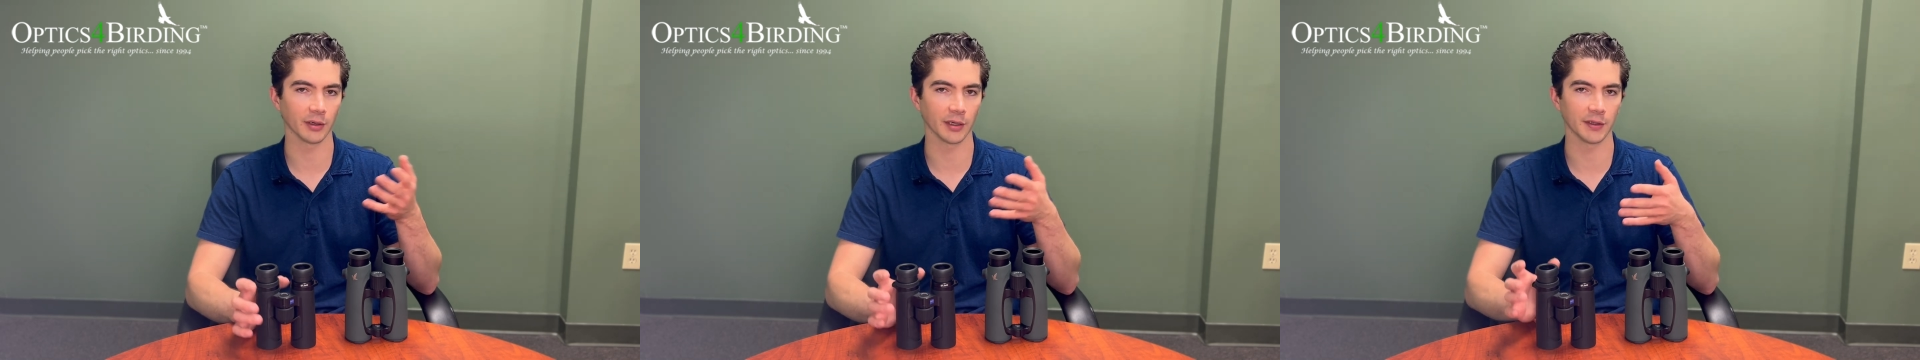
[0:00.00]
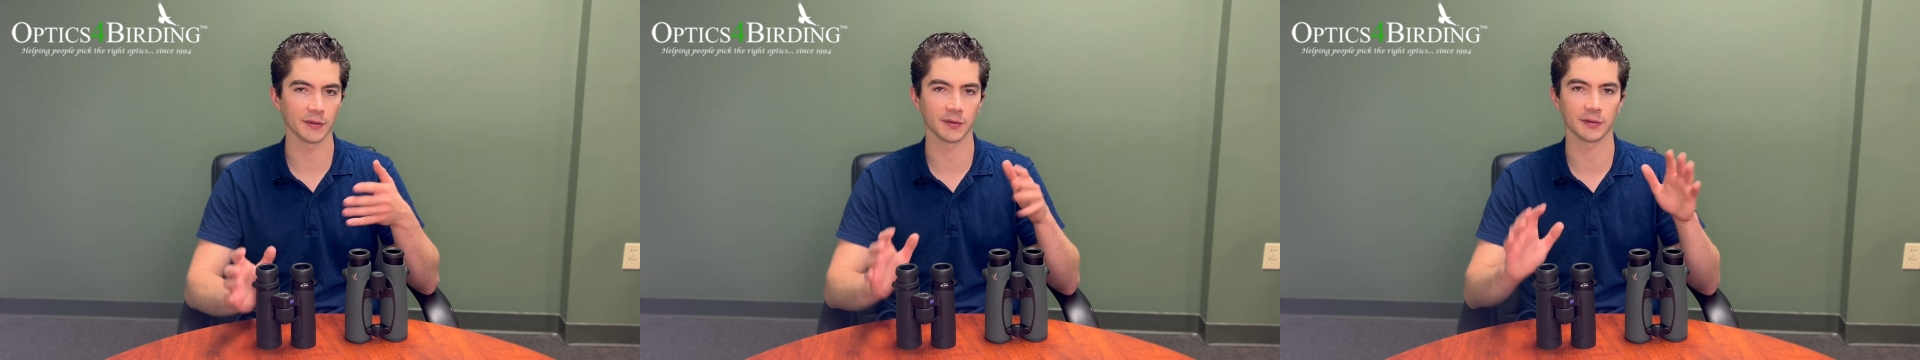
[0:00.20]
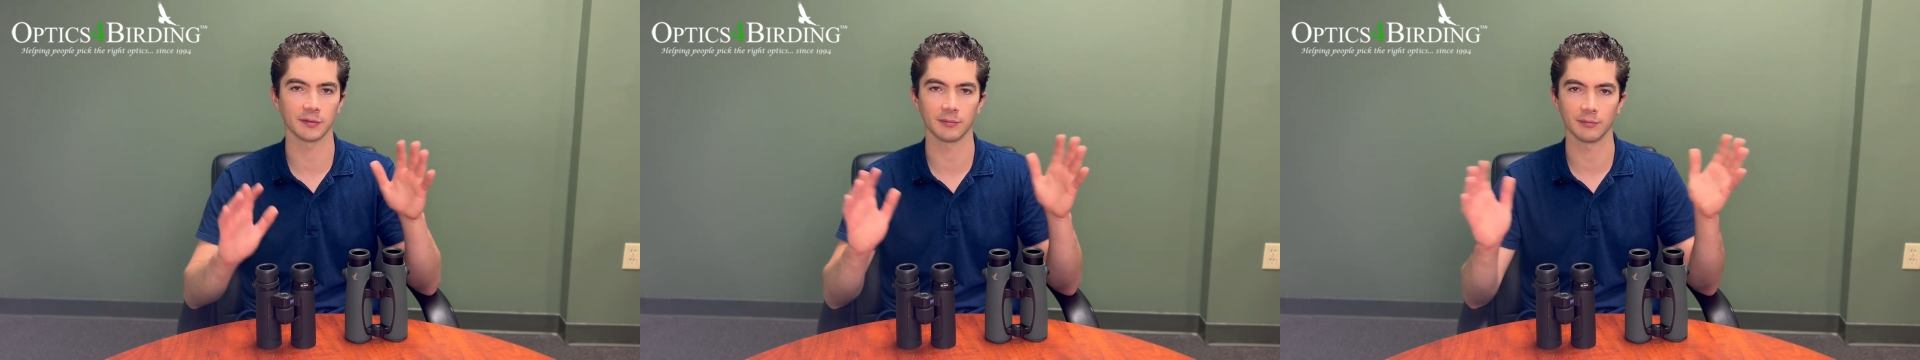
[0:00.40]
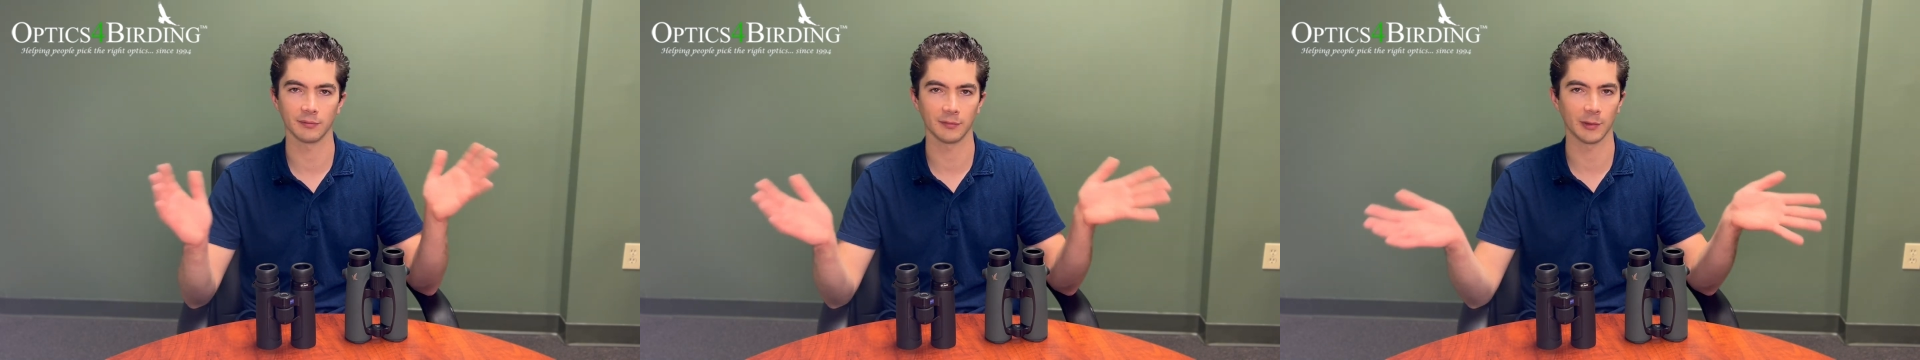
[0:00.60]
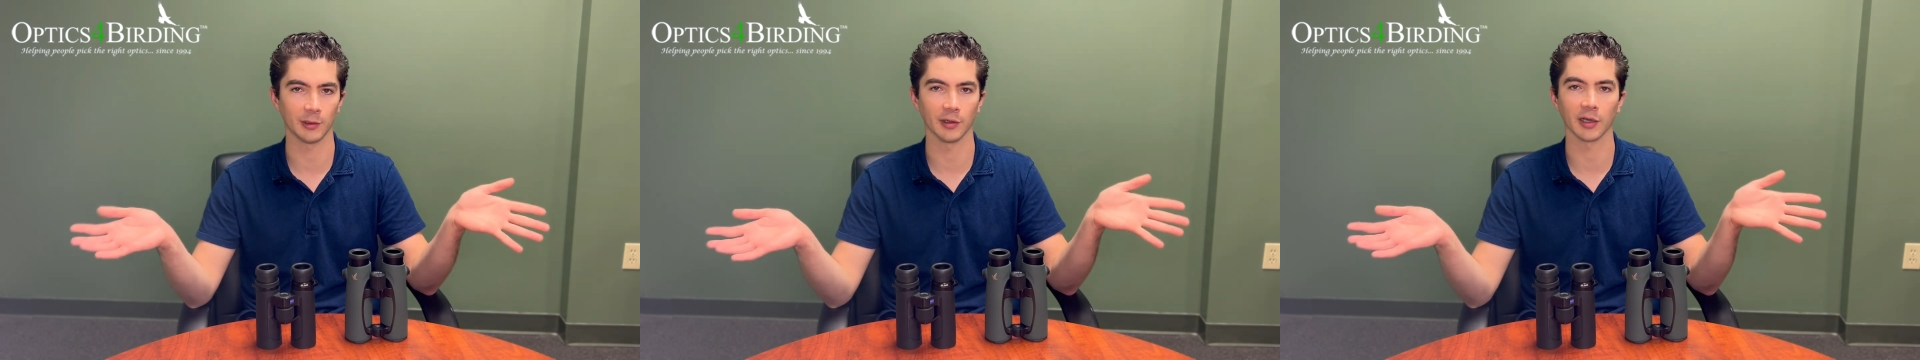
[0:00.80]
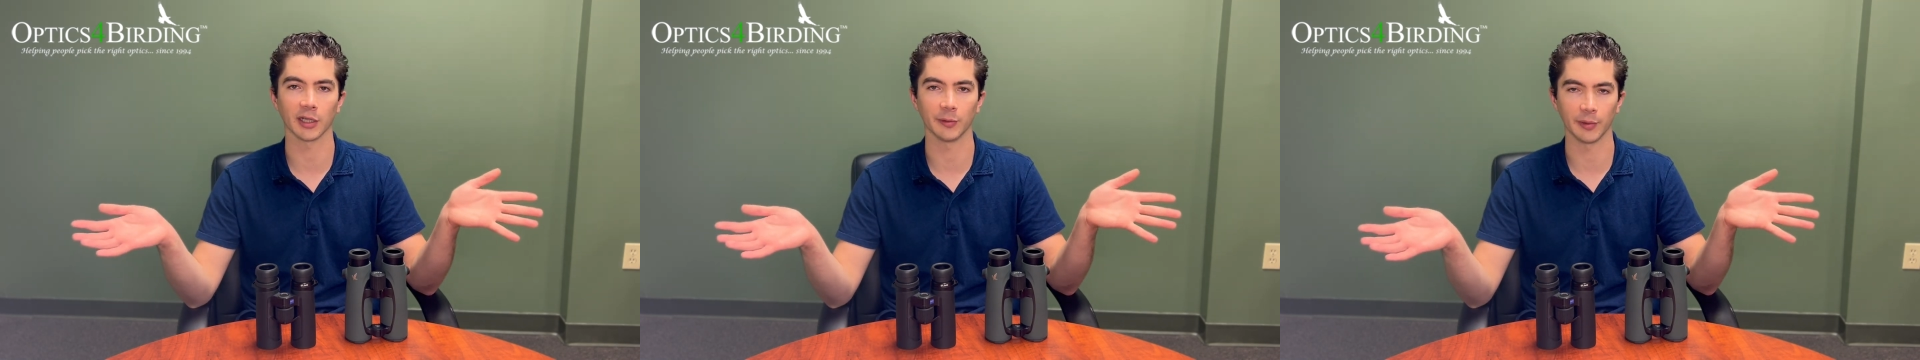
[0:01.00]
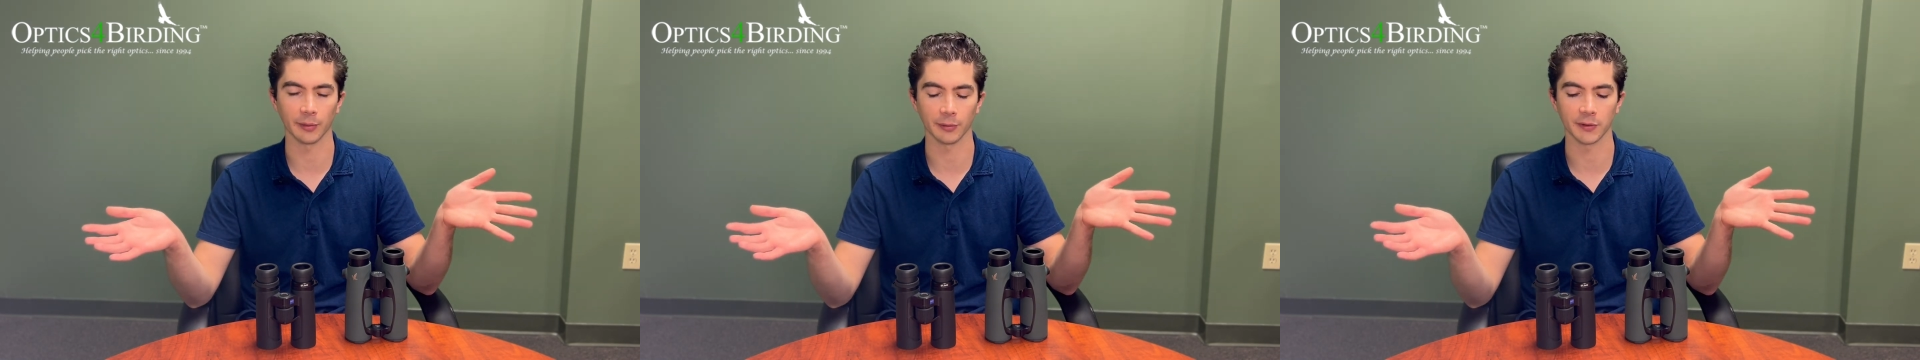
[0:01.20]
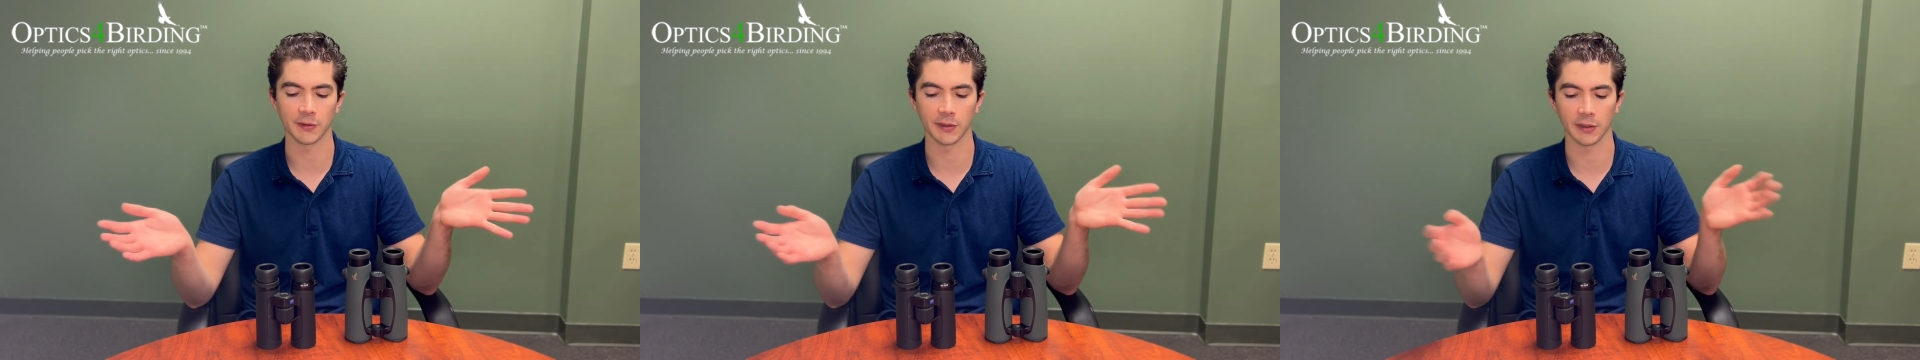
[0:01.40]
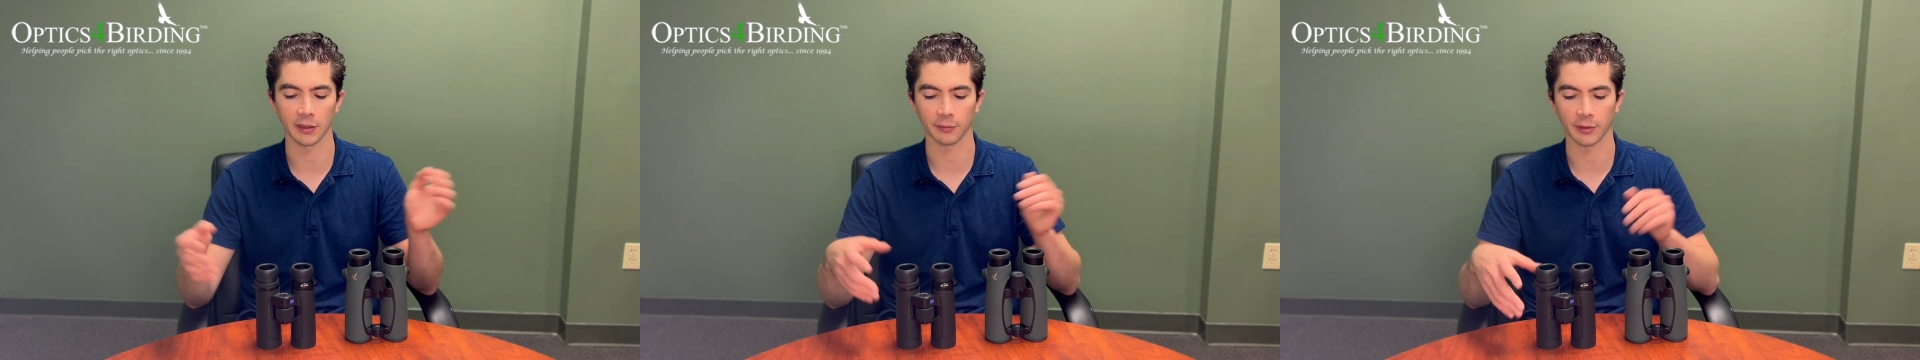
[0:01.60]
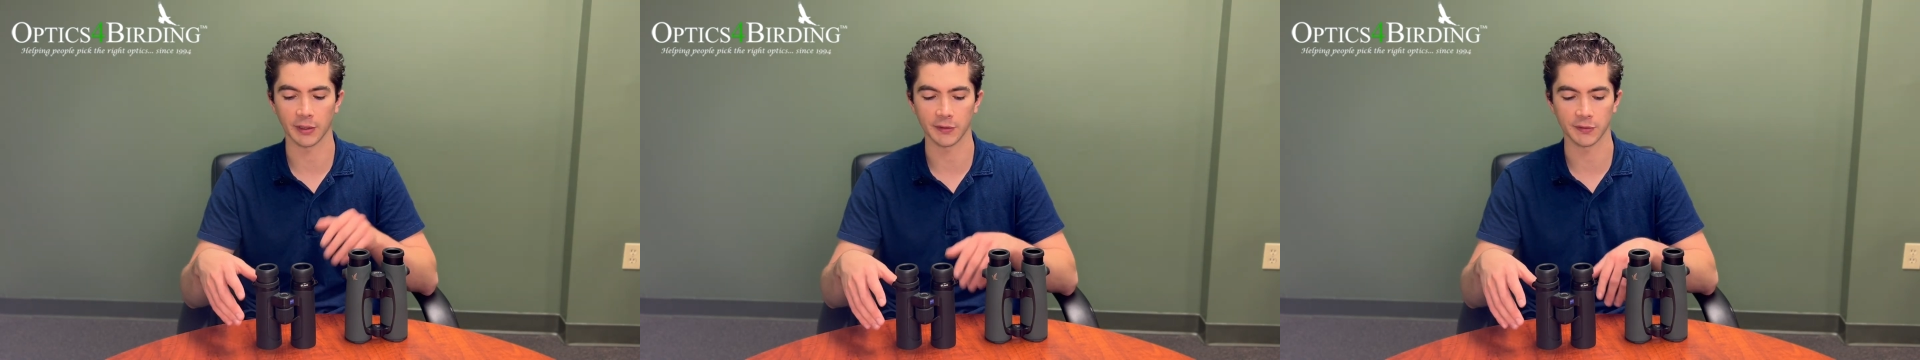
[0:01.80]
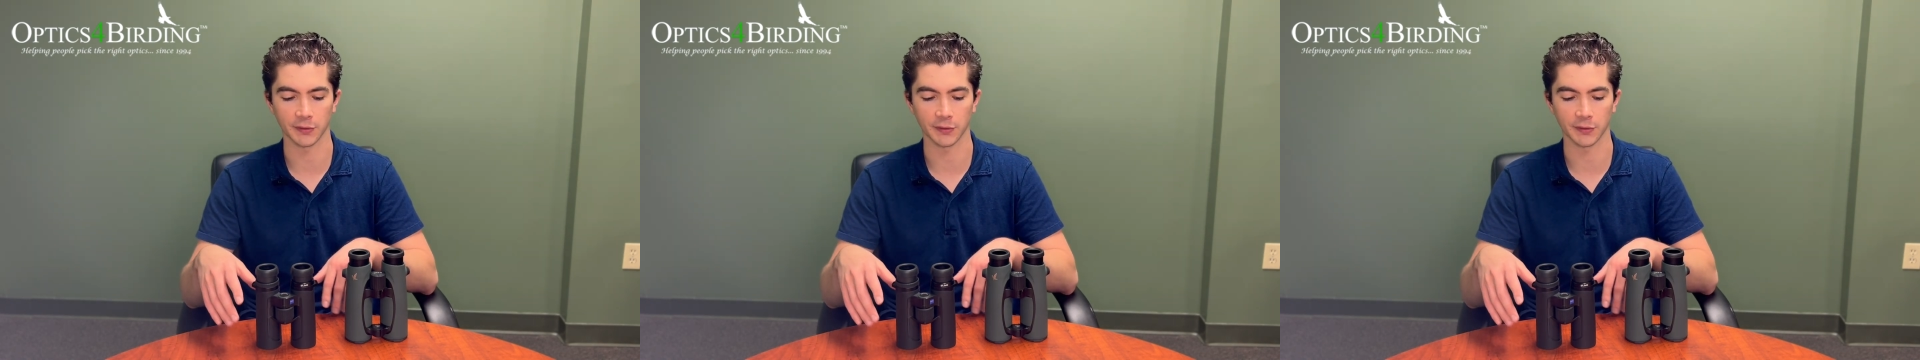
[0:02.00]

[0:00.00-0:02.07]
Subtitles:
eyes, you're not going to be able to see that, right?